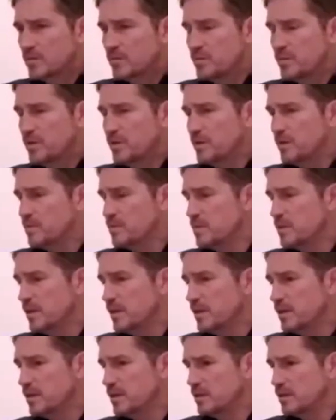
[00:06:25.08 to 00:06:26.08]
it becomes
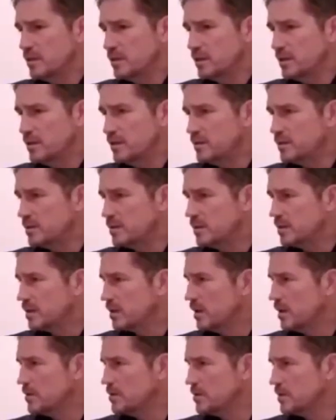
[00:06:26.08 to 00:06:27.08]
like an elite
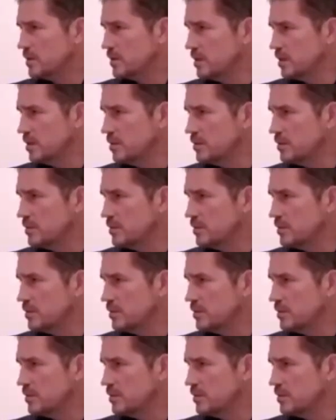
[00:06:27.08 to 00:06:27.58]
country club.